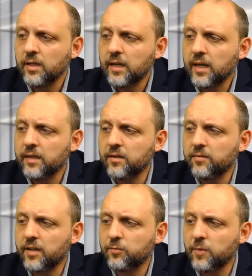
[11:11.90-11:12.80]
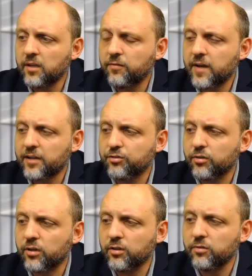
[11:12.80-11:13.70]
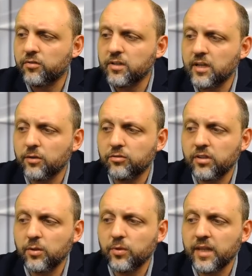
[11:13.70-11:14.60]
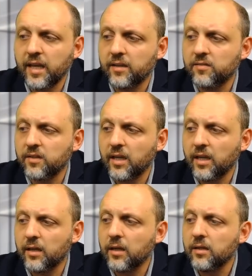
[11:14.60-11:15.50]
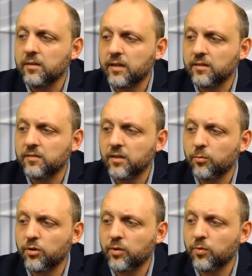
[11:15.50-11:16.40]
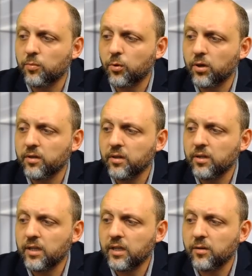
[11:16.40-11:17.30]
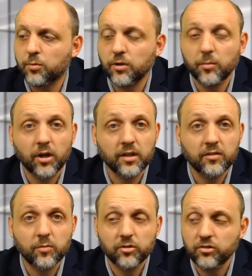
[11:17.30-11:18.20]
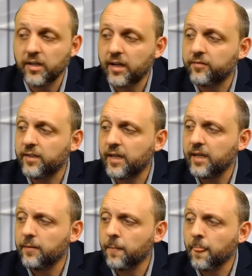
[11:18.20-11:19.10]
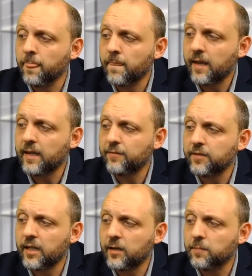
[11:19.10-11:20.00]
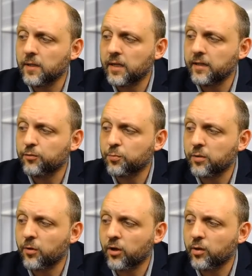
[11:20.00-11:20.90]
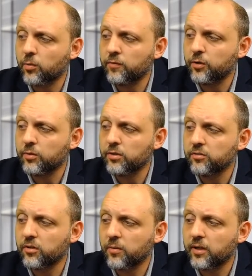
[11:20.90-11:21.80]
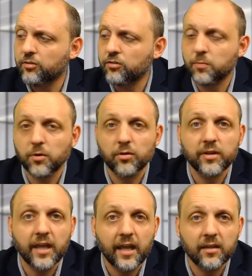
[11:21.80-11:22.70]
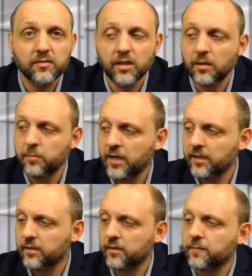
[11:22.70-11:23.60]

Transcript: and the device manufacturer includes the DOC with ASCA test summary report in the pre-market submission to FDA, and FDA applies pre-market review considerations per the ASCA pilot.